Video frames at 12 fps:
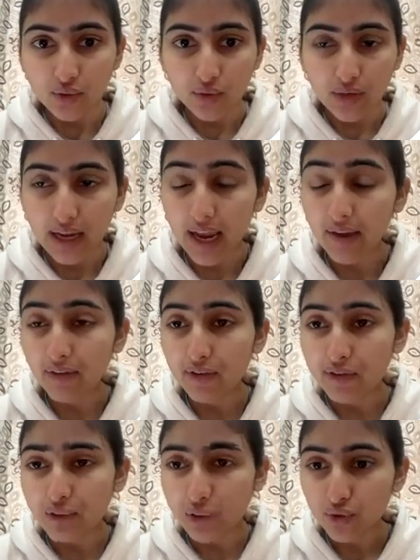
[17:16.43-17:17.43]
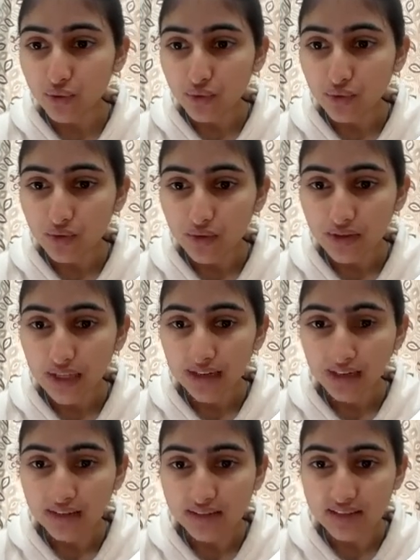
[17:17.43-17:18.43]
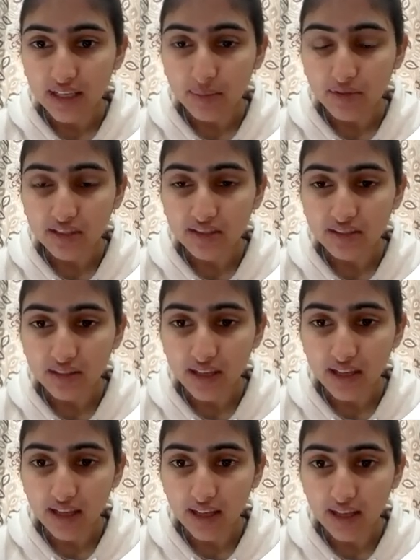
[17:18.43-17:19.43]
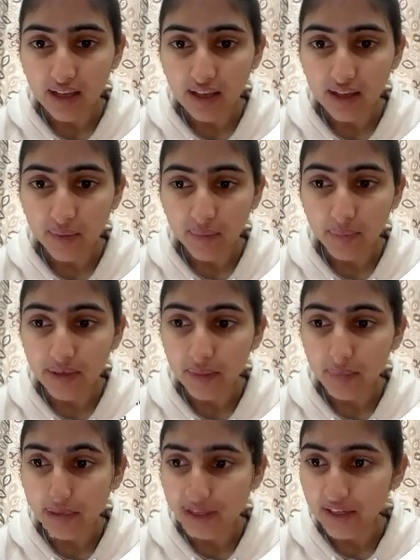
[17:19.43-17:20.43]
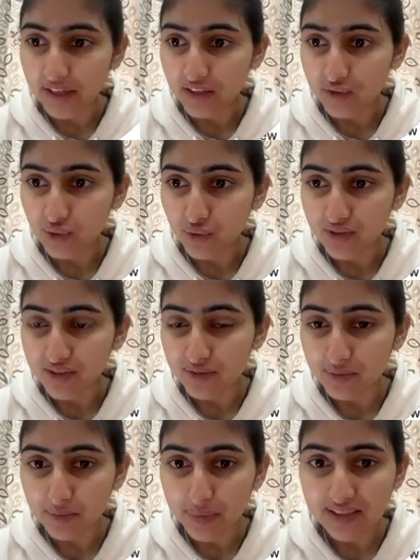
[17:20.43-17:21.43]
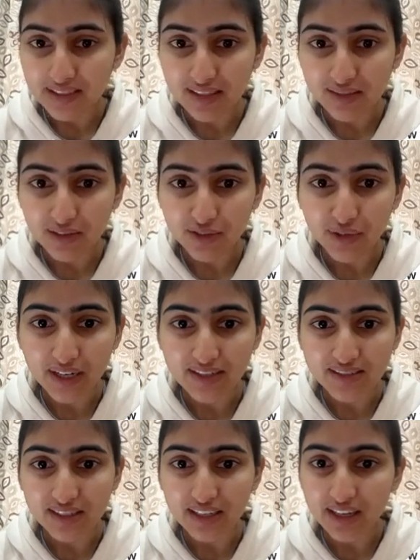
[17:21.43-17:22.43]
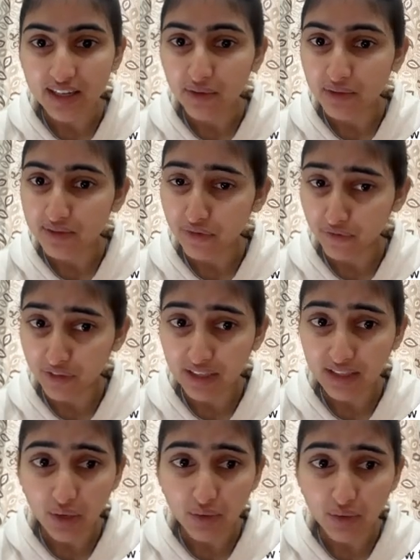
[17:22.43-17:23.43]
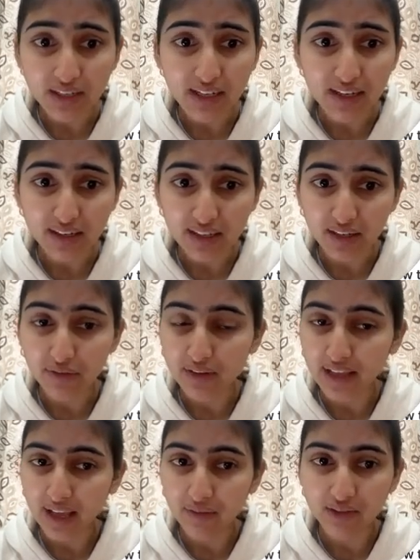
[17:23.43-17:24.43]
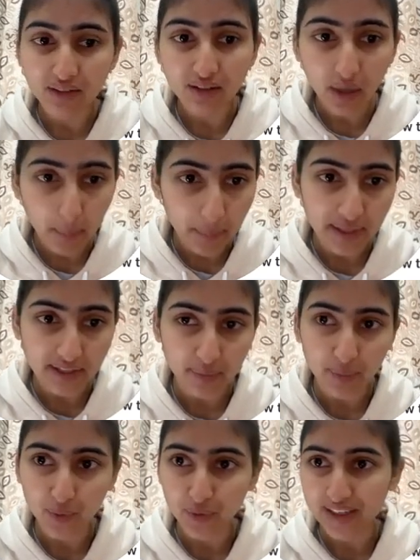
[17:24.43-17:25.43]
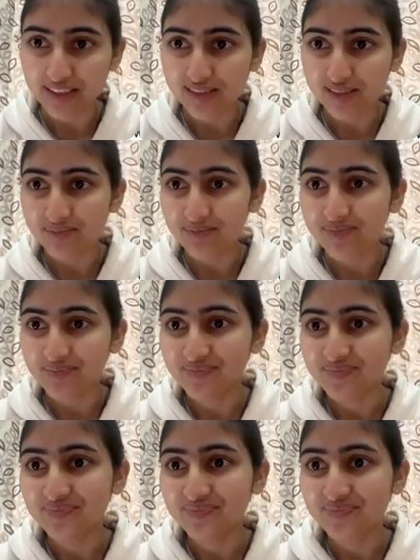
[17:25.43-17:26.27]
So I would show you that the same change been updated in the Jones space as well. You can see here is 15,000 and here we have the updated progress.